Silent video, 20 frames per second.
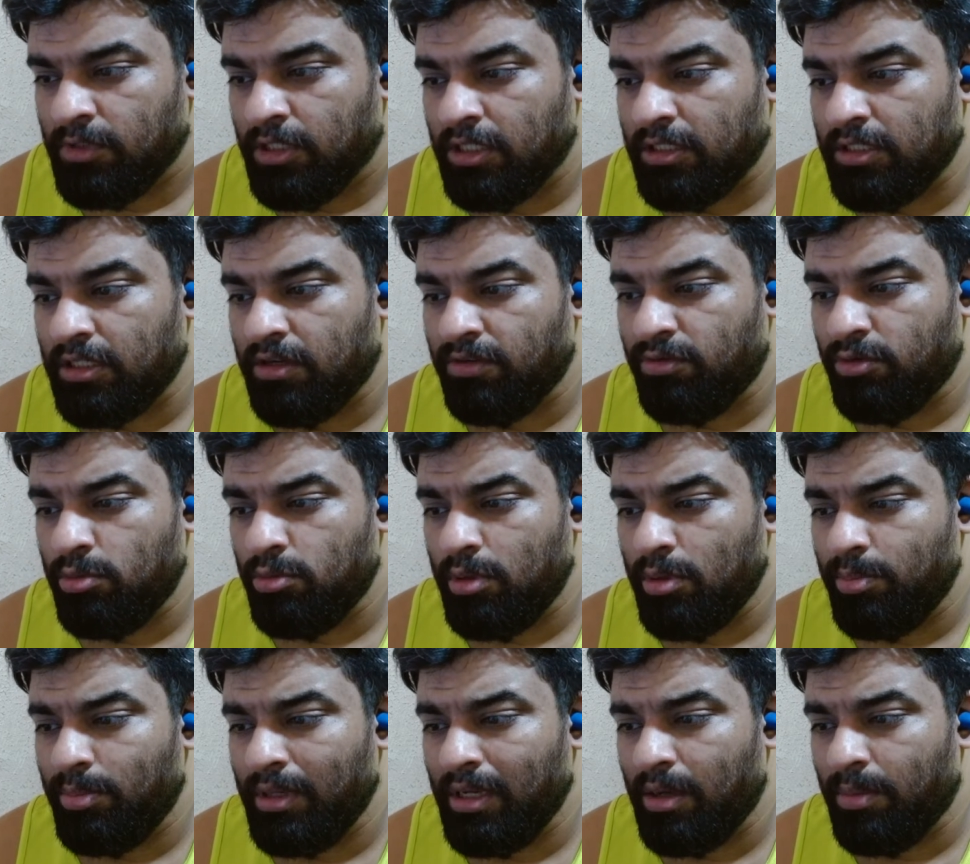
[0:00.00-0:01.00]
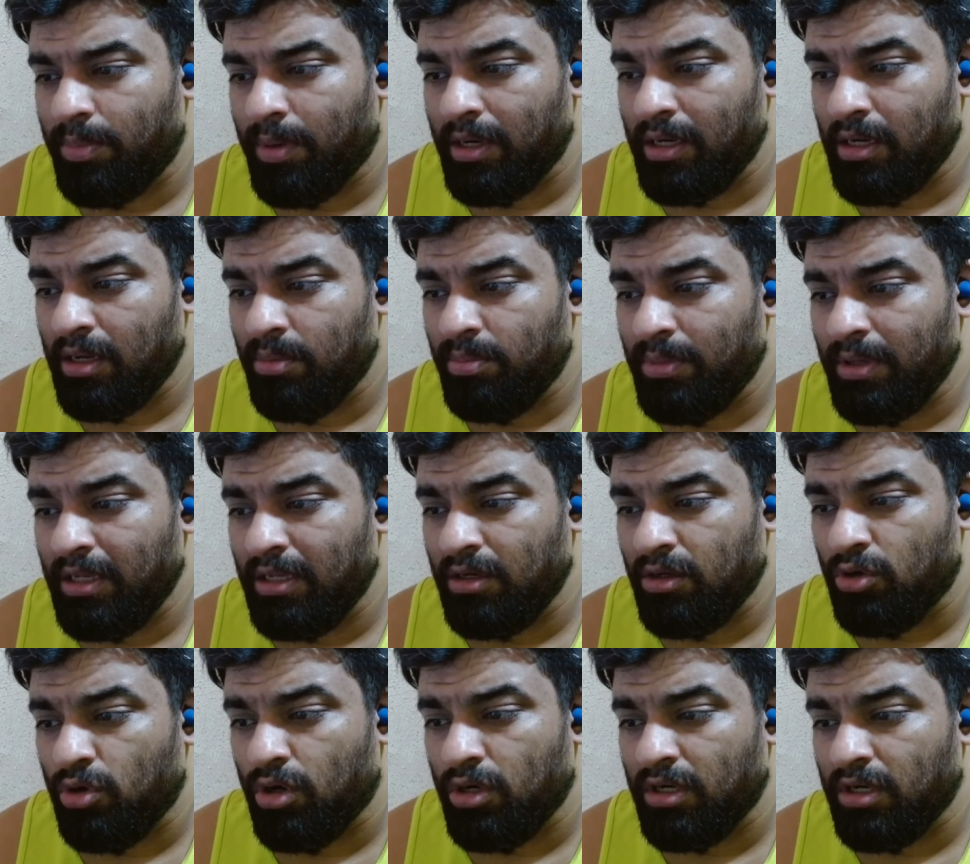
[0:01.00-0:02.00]
There's a difference between being a pundit and being in a
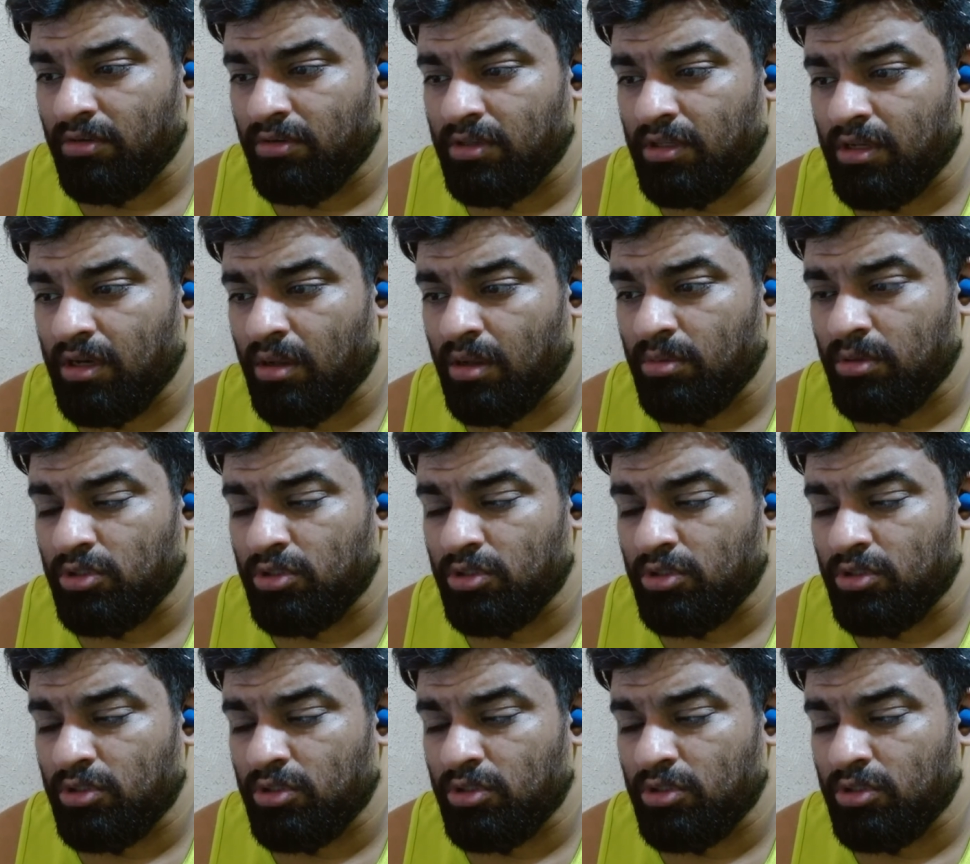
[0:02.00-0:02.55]
contract with the club.